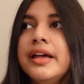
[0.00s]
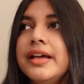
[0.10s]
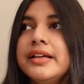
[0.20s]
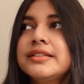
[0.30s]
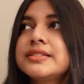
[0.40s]

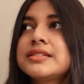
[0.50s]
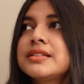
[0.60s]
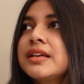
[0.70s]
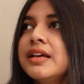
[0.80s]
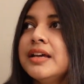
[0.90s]

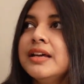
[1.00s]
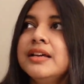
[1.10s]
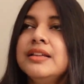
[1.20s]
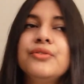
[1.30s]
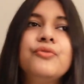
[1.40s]
it's
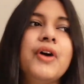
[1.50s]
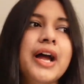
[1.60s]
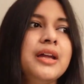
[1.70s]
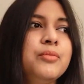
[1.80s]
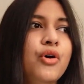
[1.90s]
the
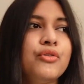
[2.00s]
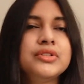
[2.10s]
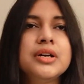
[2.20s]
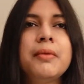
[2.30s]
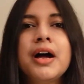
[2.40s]
vibe of
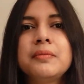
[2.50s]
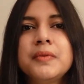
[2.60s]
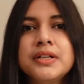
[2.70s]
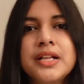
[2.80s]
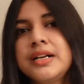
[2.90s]
the
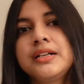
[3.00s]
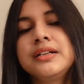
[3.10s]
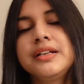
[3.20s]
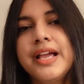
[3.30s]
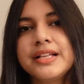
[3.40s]
apartment
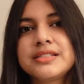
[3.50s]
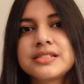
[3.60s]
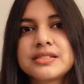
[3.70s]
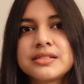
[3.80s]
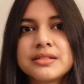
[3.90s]
that
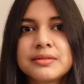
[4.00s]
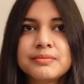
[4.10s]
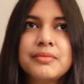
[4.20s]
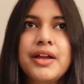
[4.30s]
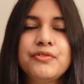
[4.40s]
gets
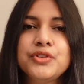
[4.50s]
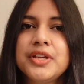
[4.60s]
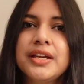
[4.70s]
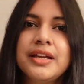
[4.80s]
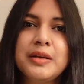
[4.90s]

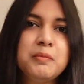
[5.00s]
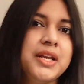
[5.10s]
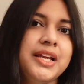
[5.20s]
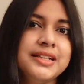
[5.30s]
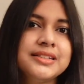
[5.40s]
everything in
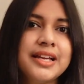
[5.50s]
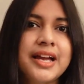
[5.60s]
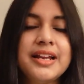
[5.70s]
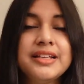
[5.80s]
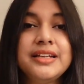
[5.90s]
place.
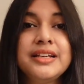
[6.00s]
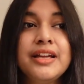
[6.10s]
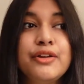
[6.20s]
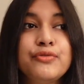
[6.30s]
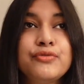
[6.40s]
And I
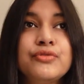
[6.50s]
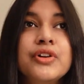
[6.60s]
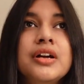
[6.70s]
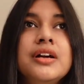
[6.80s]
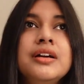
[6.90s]
think if
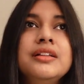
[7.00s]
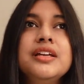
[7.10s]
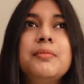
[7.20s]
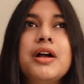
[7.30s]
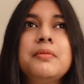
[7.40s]
the
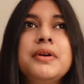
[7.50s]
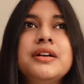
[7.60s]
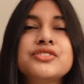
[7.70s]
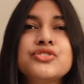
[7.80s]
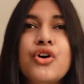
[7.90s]
apartment
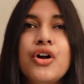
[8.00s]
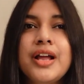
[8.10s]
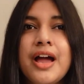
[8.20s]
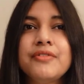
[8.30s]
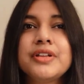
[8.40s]
is not
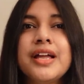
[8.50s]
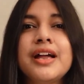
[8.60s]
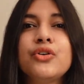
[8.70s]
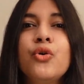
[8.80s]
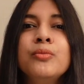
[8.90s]
having
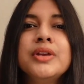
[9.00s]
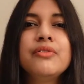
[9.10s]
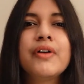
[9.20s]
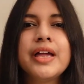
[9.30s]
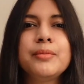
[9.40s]
that homely
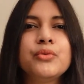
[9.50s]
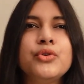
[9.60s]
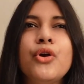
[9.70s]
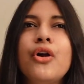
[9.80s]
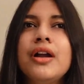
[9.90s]
vibe, you
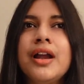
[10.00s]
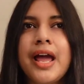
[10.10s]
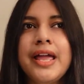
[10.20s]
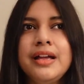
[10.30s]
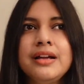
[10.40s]
would not
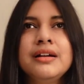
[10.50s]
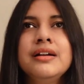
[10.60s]
like